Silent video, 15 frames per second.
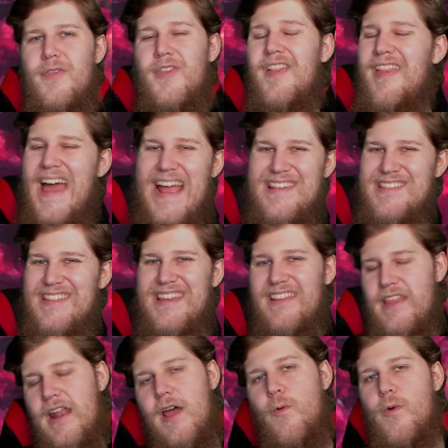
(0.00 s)
The last thing
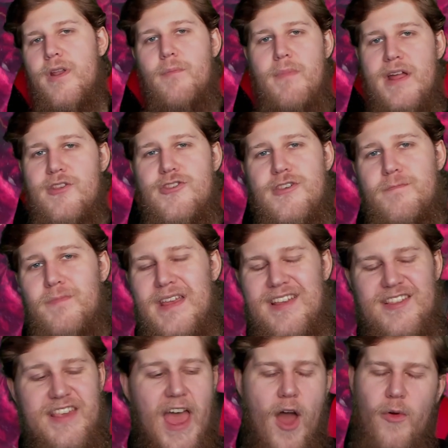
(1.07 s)
that I want to mention
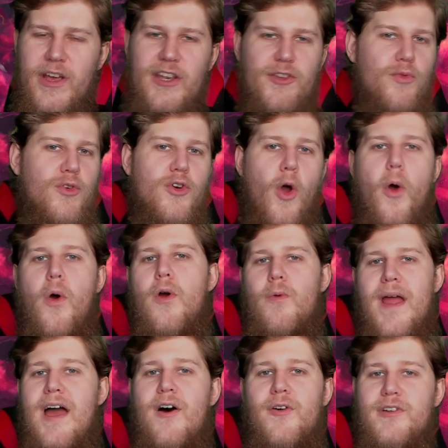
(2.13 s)
is how can you go
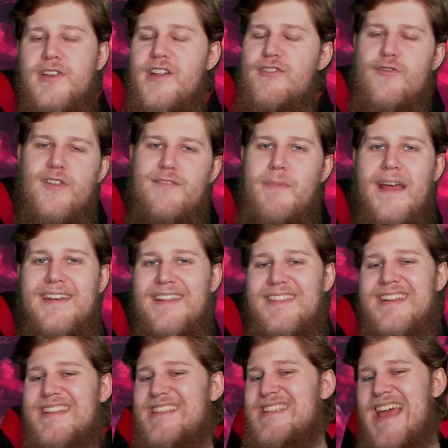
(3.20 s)
around disrespecting
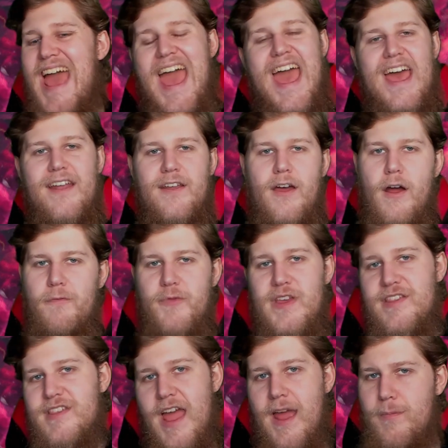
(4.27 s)
the dad of
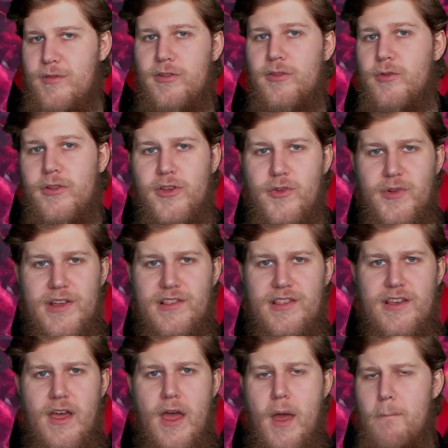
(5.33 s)
these absolute units?
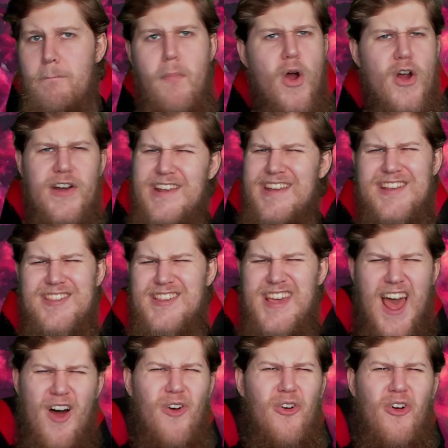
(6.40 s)
Marnius
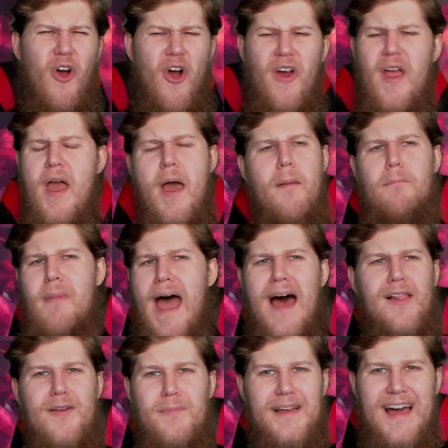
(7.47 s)
Calgar,
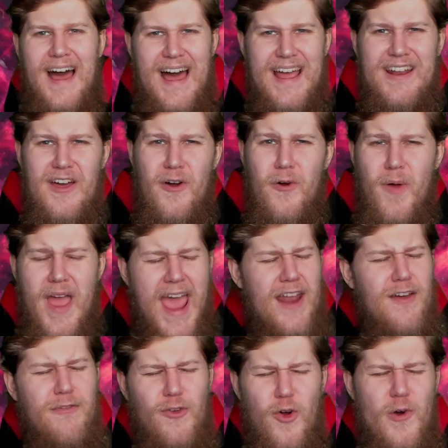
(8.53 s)
Malum Kaido, and
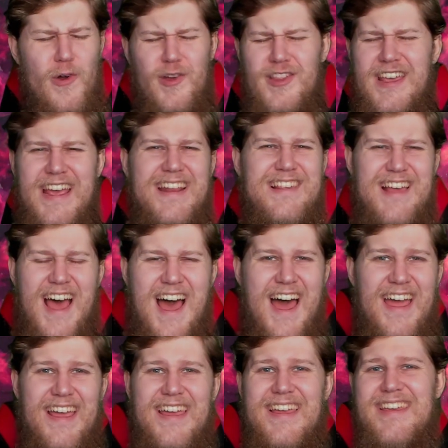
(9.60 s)
of course it is
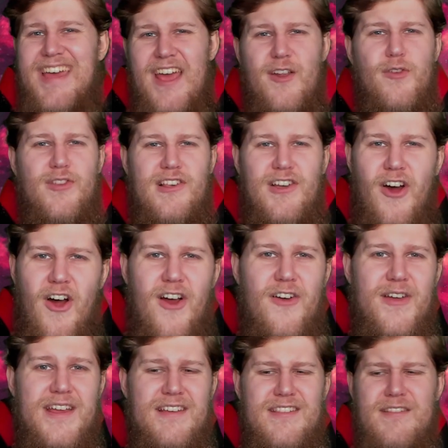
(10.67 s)
I, Cato
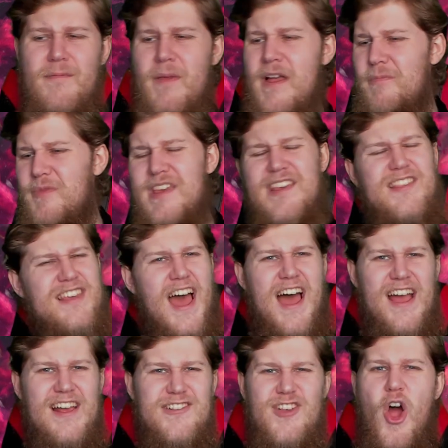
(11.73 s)
Sicarius. These
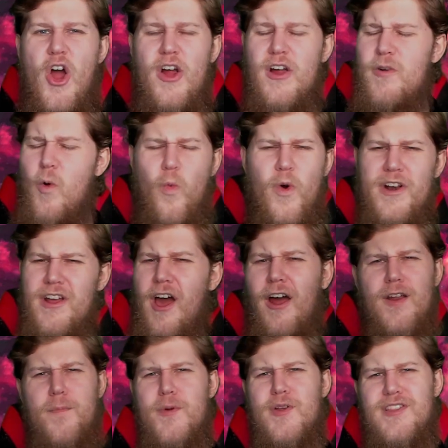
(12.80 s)
guys are
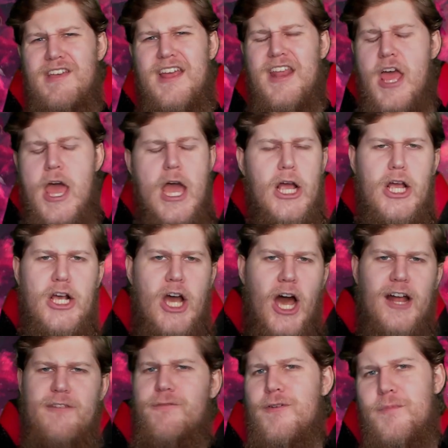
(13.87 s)
100%
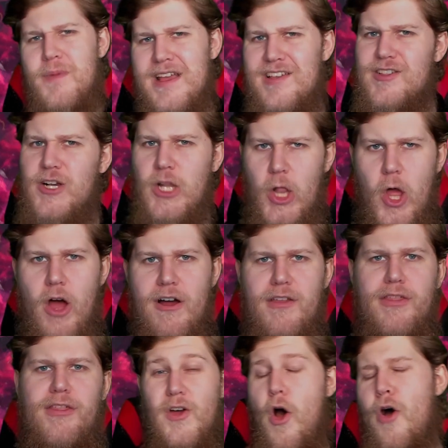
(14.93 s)
cut from his
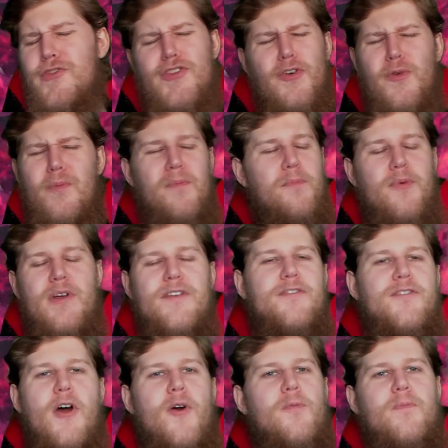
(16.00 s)
cloth. Also, brief
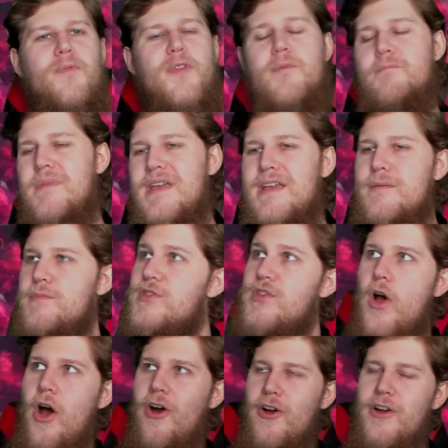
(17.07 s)
note, the memes
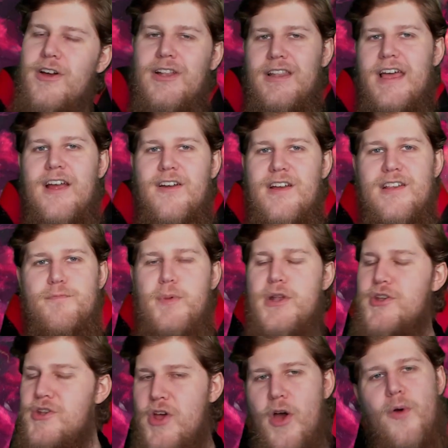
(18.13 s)
are hilarious, but
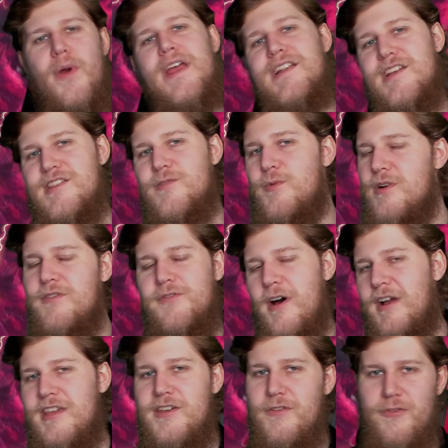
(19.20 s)
no, he doesn't want to
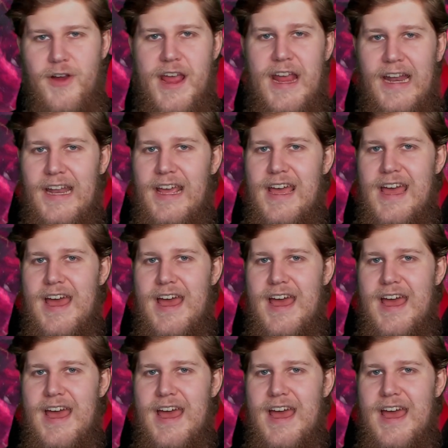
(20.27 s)
fuck Yvraine.